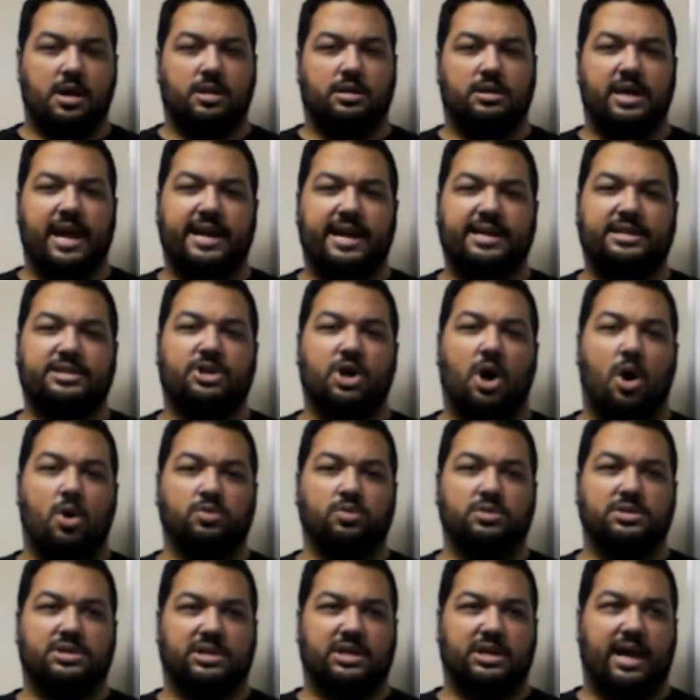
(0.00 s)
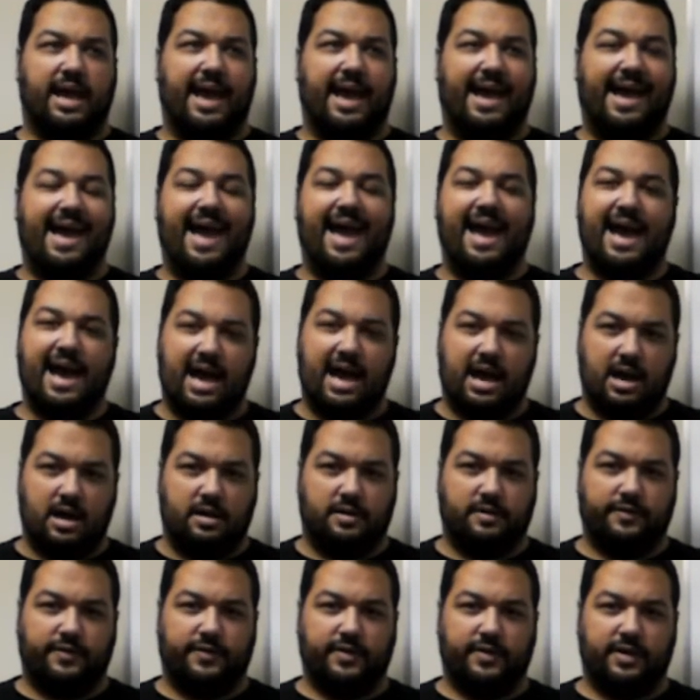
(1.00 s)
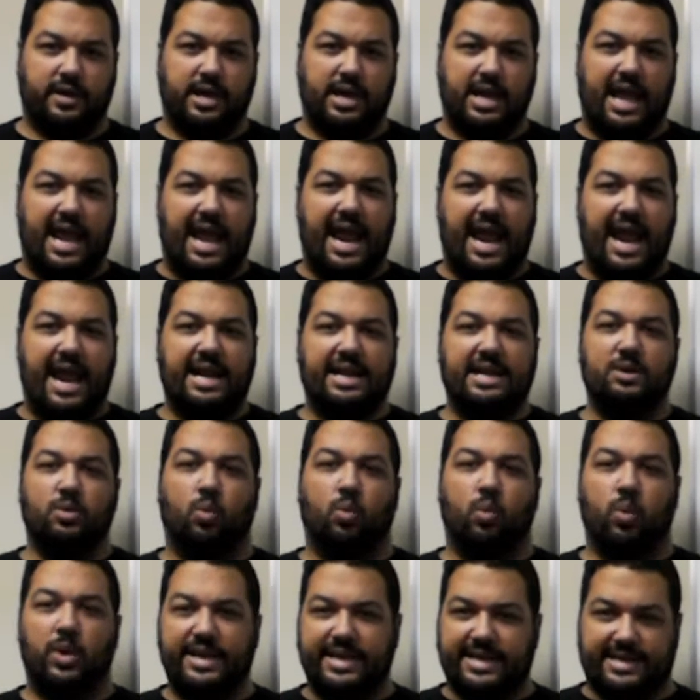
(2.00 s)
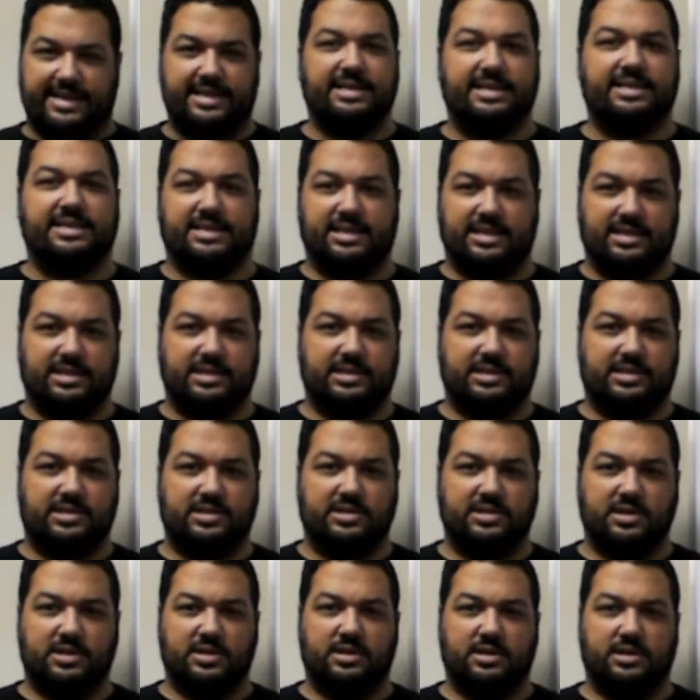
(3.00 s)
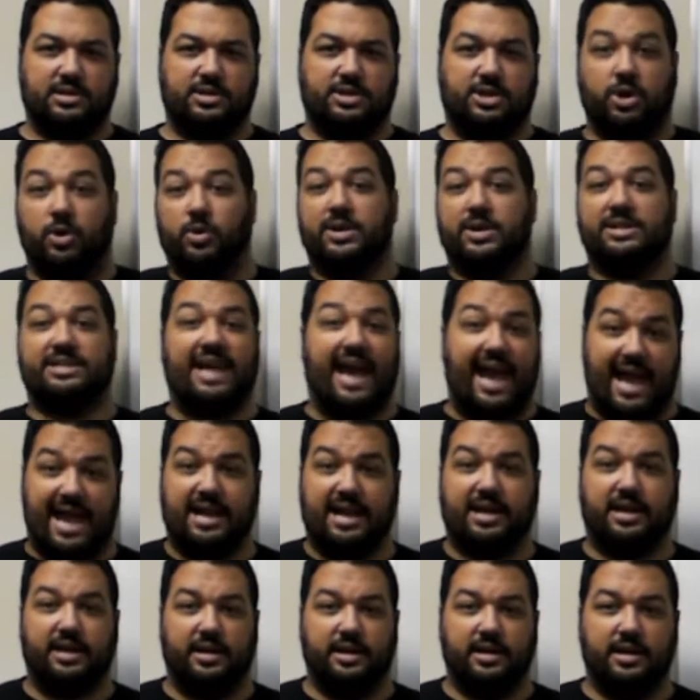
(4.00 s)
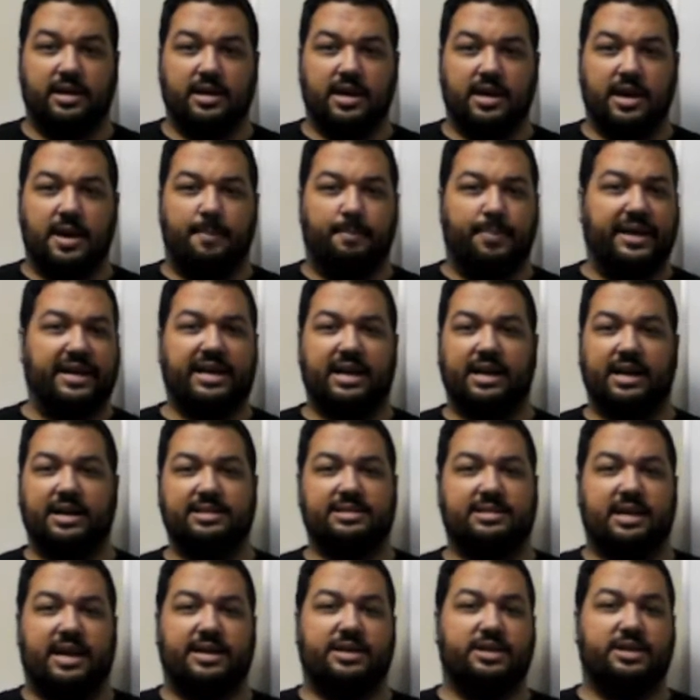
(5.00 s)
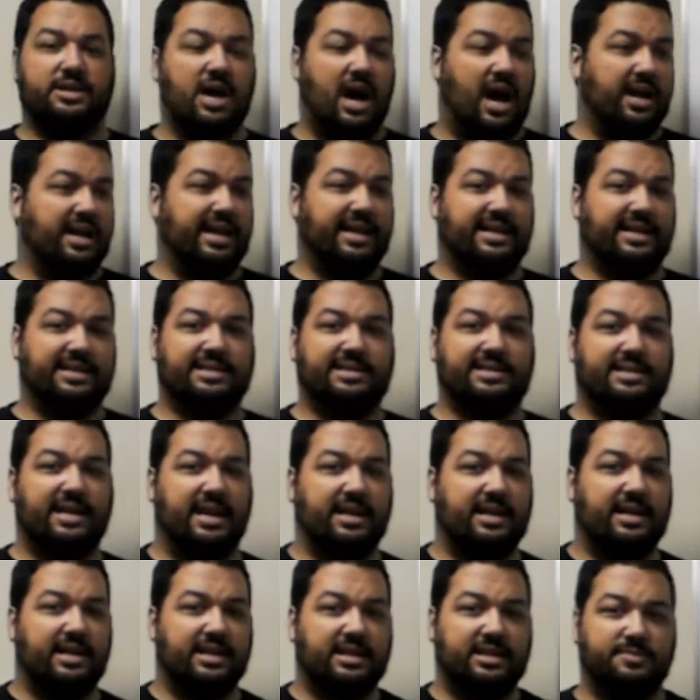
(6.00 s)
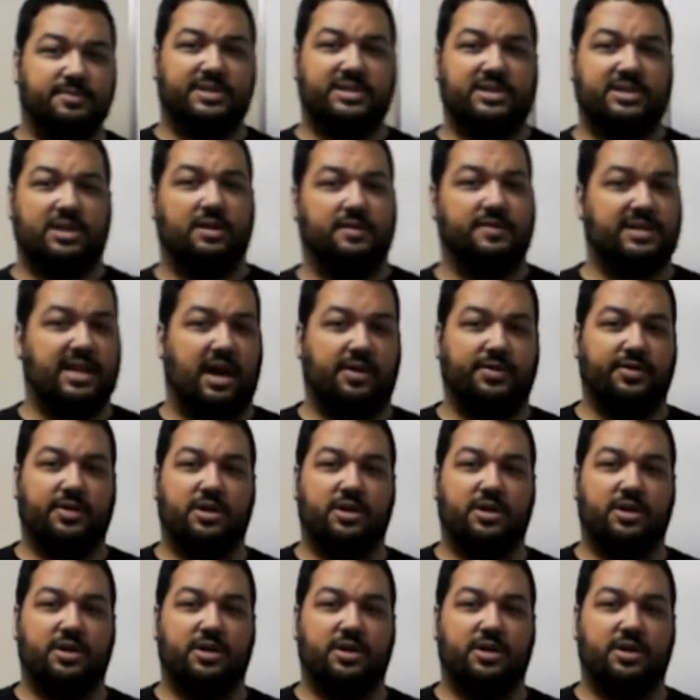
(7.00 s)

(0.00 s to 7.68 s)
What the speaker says: They don't have any weaknesses to attack because they're not extending themselves out.